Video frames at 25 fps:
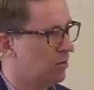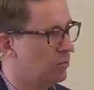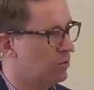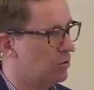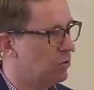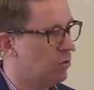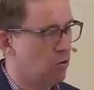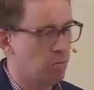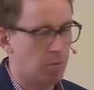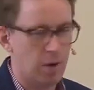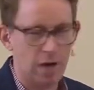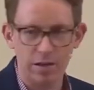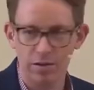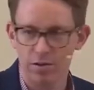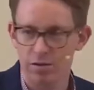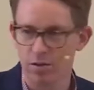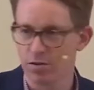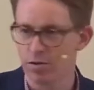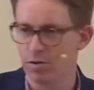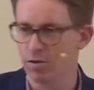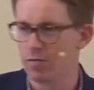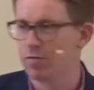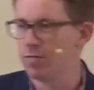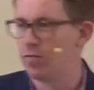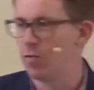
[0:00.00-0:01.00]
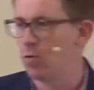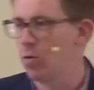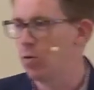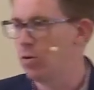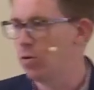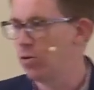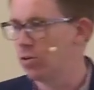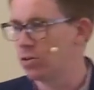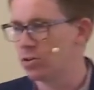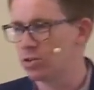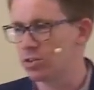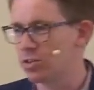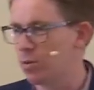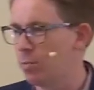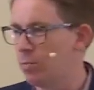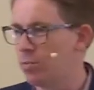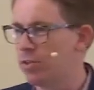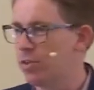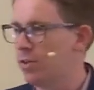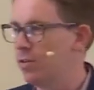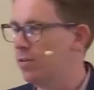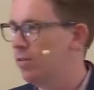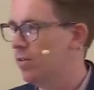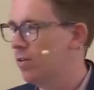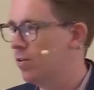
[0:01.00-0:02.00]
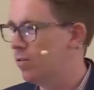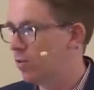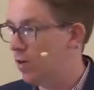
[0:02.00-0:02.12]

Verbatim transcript: I would hope, either on your phone or something,